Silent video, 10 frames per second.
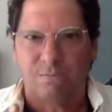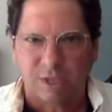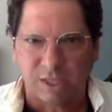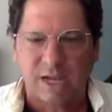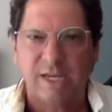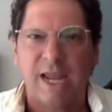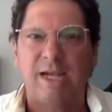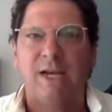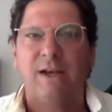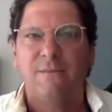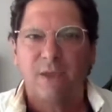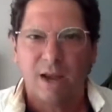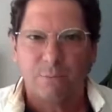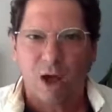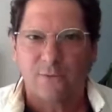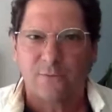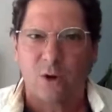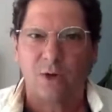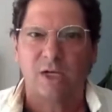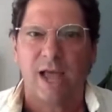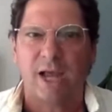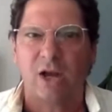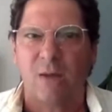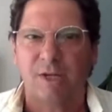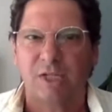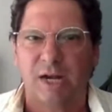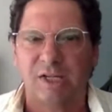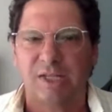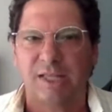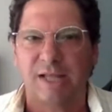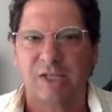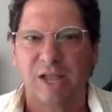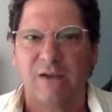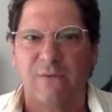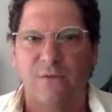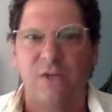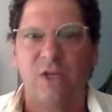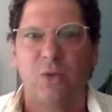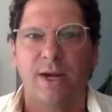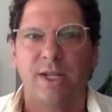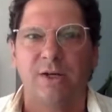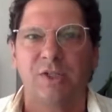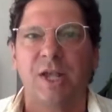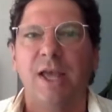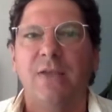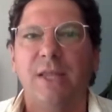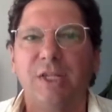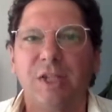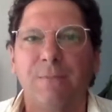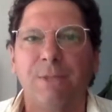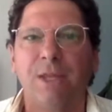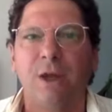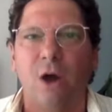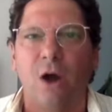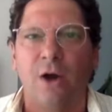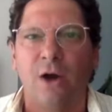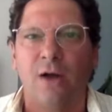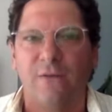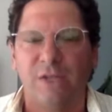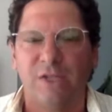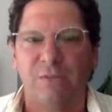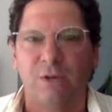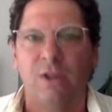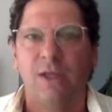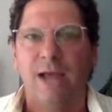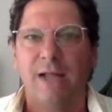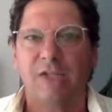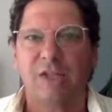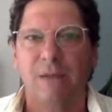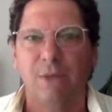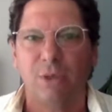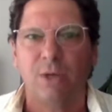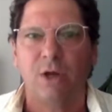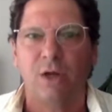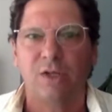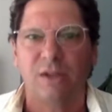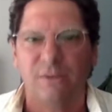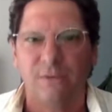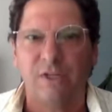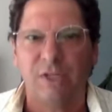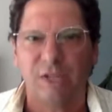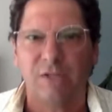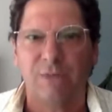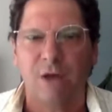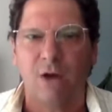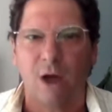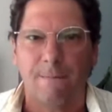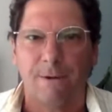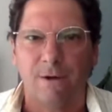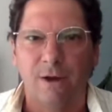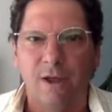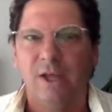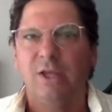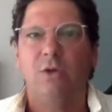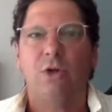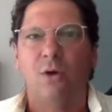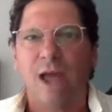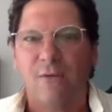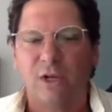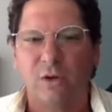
delineated and brought forward to economic studies in the last 10, 15, 20 years, they simply are not feasible at sub $3.50 a pound copper. You don't have to do